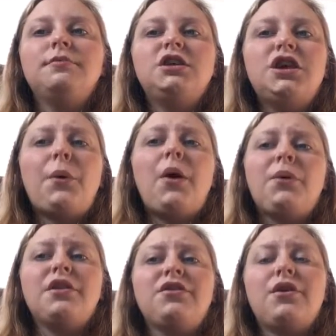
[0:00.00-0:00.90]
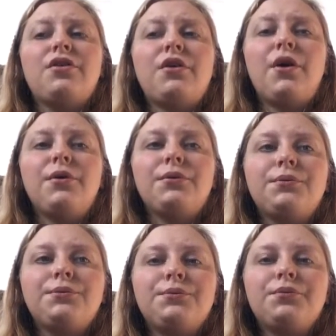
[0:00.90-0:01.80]
she awoke with a sore throat.
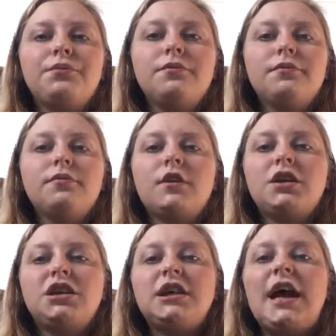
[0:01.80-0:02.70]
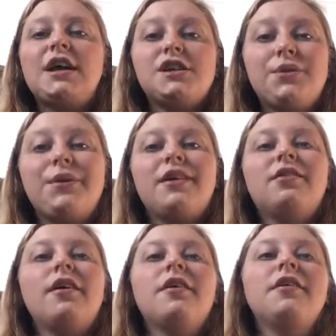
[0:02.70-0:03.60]
She died 2
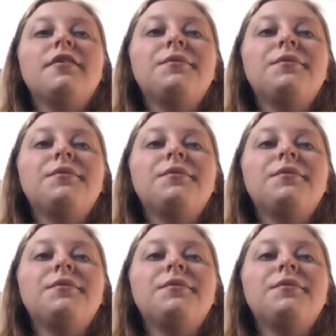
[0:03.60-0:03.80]
weeks later.